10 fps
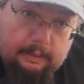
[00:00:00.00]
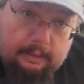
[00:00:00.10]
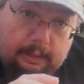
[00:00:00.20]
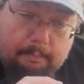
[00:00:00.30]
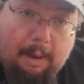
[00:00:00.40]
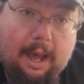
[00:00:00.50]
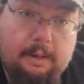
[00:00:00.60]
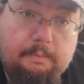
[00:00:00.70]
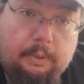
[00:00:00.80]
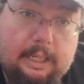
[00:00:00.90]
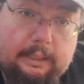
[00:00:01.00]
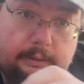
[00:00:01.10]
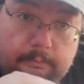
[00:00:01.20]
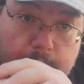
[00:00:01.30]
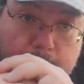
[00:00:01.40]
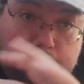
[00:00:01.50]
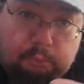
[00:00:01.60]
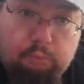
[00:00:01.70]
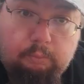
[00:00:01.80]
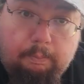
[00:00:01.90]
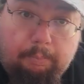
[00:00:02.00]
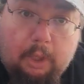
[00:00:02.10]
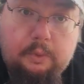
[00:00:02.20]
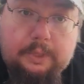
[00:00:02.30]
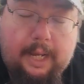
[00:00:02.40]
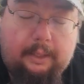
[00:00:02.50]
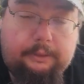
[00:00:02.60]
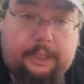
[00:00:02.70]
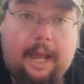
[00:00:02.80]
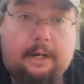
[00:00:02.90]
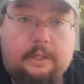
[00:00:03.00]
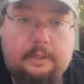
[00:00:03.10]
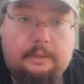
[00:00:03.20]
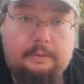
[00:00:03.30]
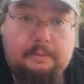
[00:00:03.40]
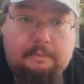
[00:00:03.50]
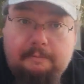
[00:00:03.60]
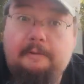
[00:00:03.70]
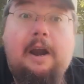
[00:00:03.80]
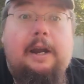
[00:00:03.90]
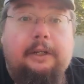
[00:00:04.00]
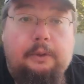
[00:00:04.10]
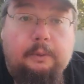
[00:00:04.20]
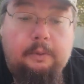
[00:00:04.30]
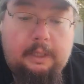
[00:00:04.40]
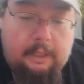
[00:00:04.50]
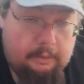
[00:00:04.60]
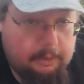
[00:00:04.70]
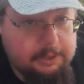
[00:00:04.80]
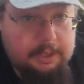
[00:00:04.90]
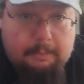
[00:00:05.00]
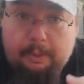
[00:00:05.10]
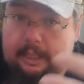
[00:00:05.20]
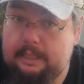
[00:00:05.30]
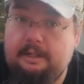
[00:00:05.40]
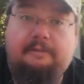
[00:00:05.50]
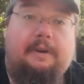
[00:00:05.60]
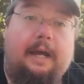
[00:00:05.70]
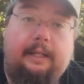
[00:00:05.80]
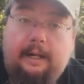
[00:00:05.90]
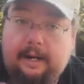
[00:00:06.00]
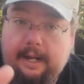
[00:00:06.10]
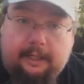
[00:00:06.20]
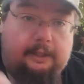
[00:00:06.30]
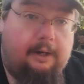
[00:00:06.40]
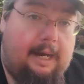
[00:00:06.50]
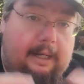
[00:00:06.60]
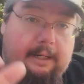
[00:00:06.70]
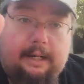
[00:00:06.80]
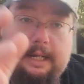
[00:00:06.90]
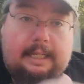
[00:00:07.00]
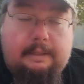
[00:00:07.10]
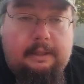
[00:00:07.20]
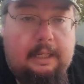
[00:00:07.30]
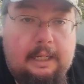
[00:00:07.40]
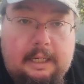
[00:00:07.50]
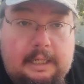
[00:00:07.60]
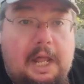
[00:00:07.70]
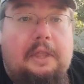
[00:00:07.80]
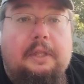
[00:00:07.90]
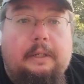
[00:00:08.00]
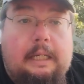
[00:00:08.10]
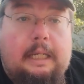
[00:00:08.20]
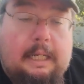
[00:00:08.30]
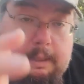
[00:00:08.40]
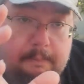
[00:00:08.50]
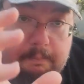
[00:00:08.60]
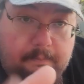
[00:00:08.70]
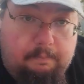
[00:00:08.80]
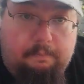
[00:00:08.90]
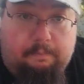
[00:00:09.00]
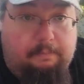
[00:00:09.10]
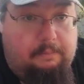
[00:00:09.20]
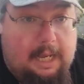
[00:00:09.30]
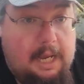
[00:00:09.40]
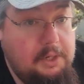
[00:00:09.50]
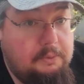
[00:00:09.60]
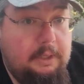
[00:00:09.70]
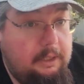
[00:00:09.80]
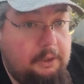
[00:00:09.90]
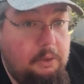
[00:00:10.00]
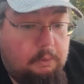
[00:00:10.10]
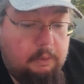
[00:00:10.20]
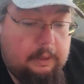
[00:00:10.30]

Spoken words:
the bottom brick blows out, shatters. Very cool. The rest of the bricks, they're fine. They're not cracked. They're not nothing. That is really cool.